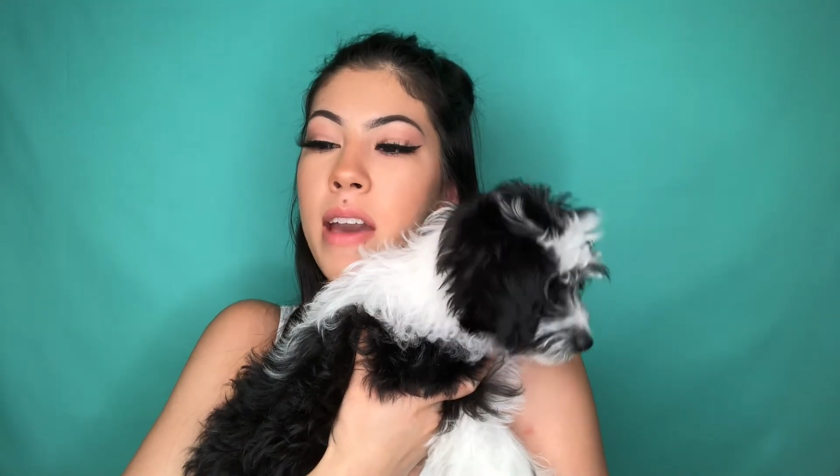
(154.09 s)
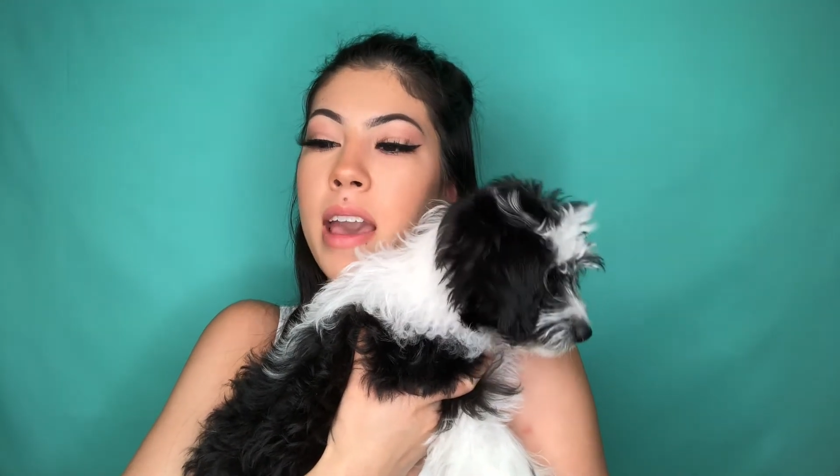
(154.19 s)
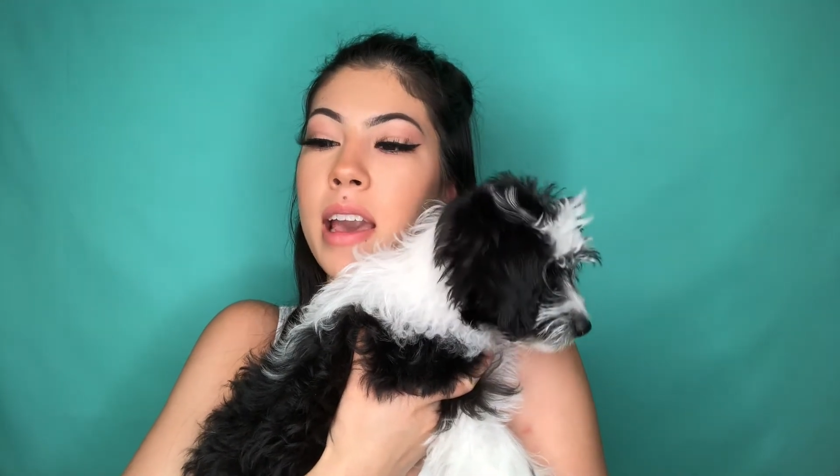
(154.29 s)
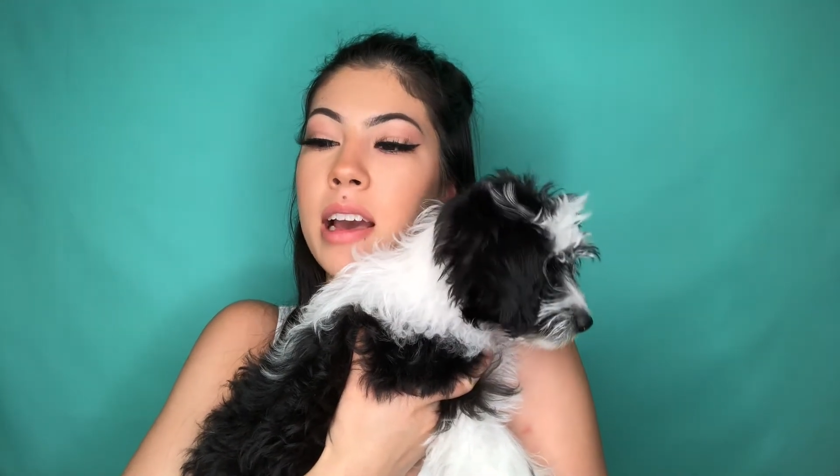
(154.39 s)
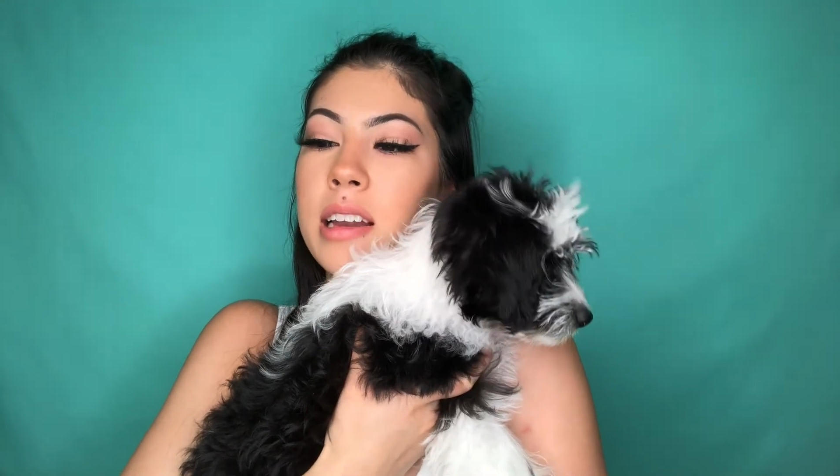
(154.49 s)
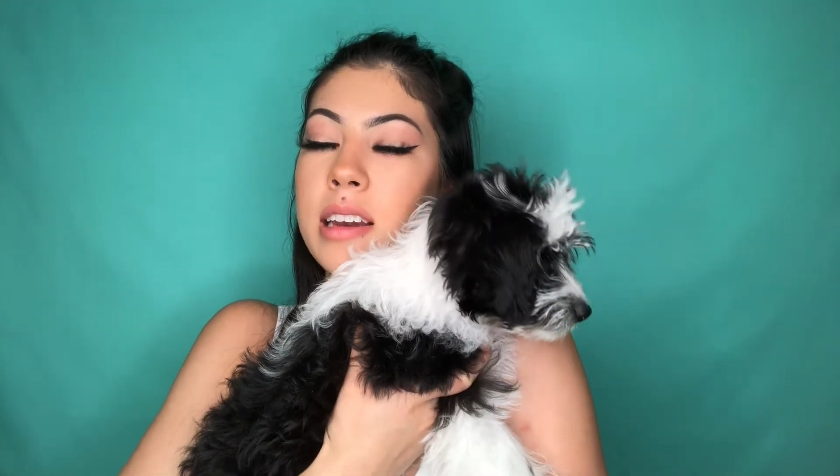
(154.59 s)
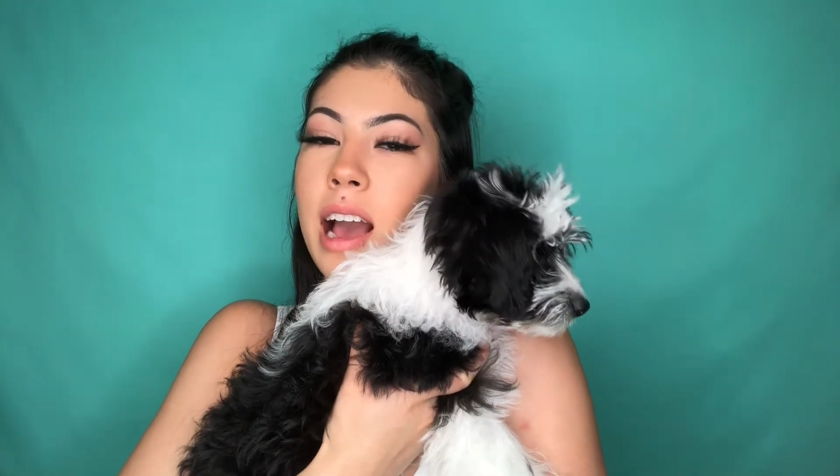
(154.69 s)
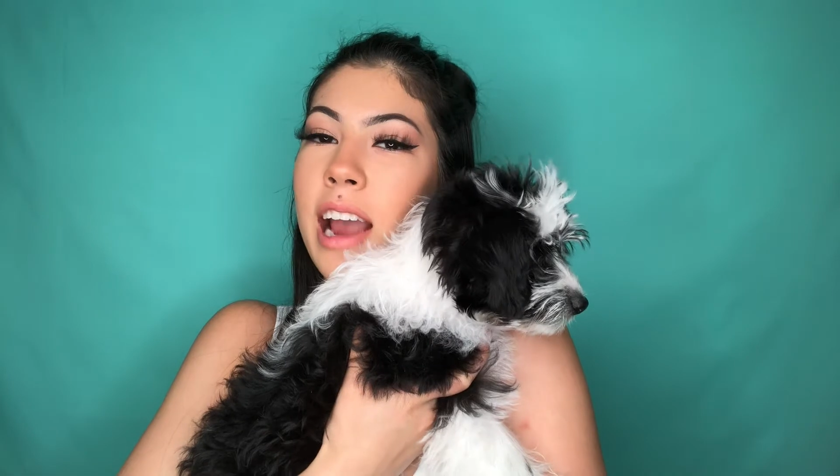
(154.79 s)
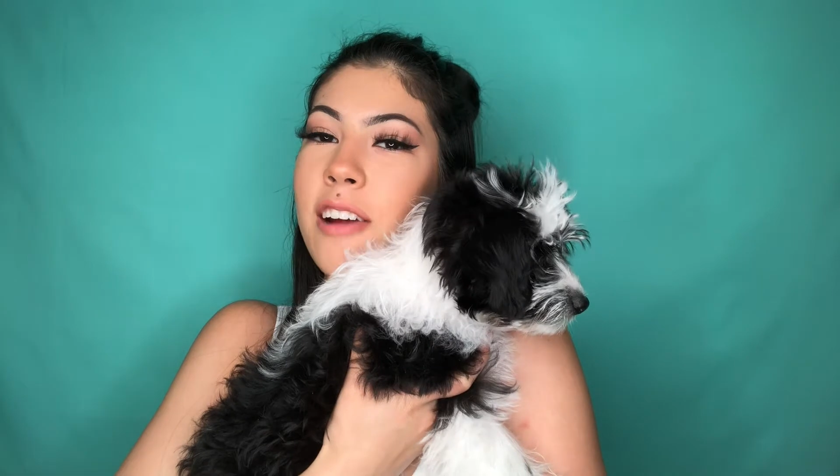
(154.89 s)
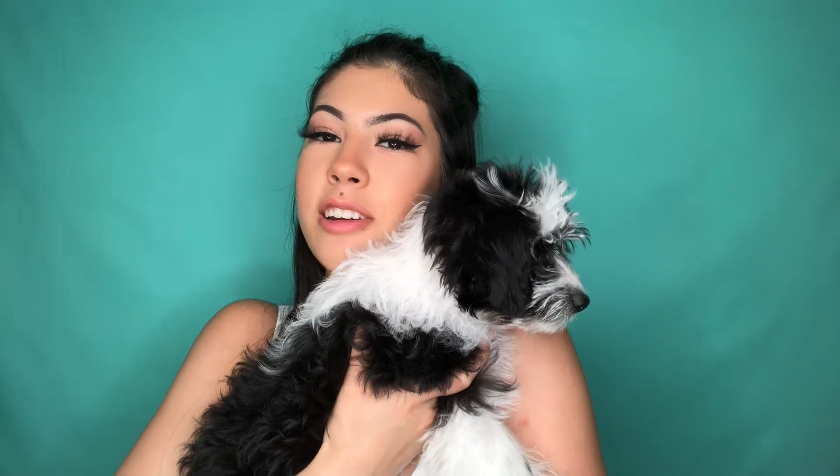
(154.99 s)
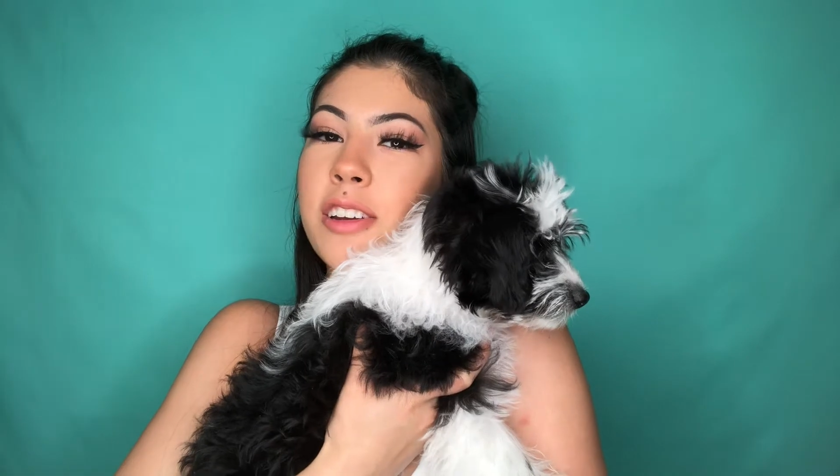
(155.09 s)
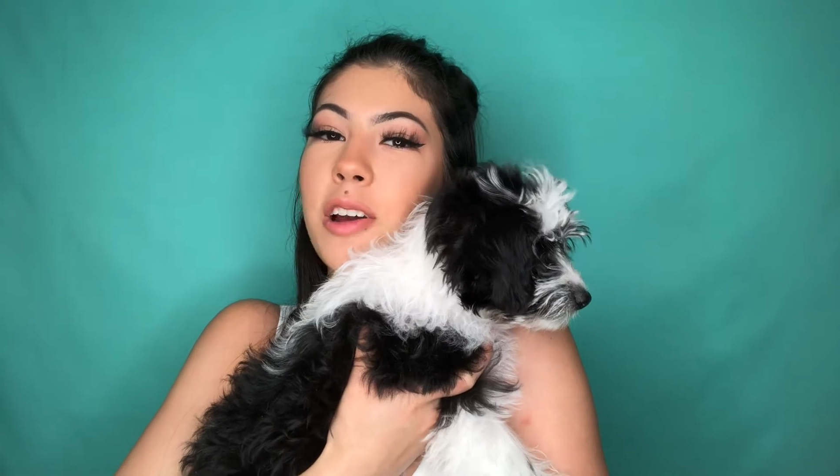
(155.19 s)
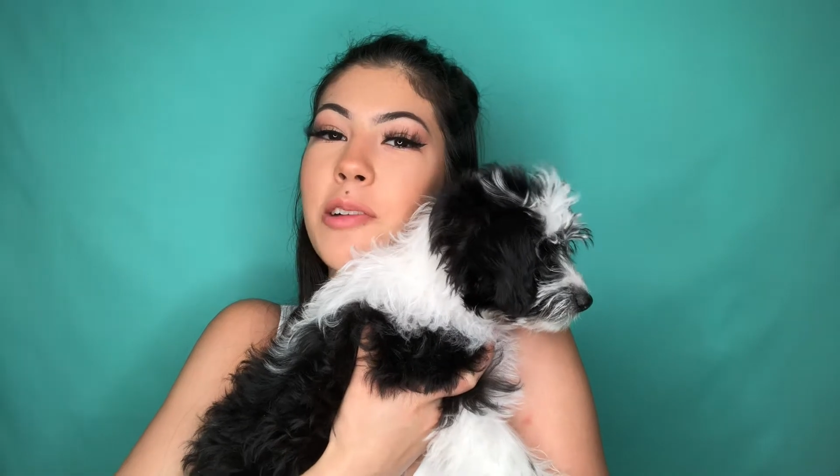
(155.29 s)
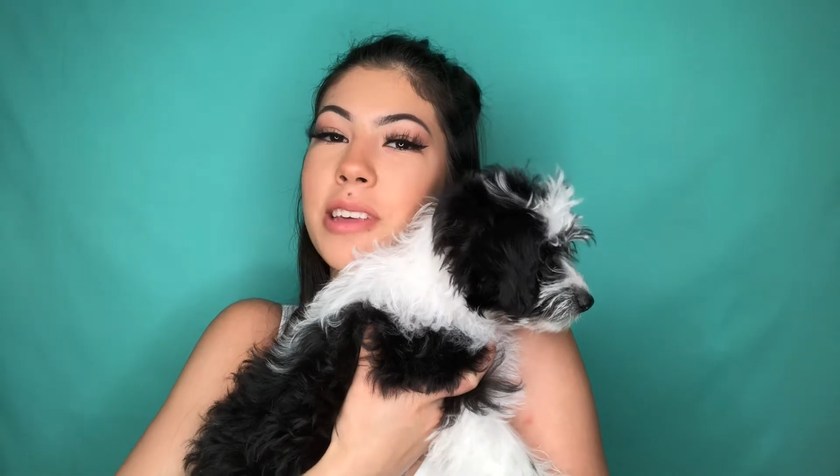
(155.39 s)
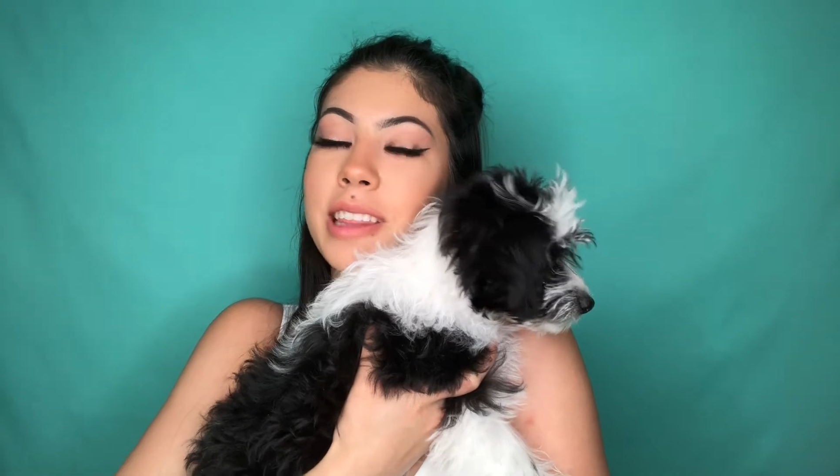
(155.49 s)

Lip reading: and I already know that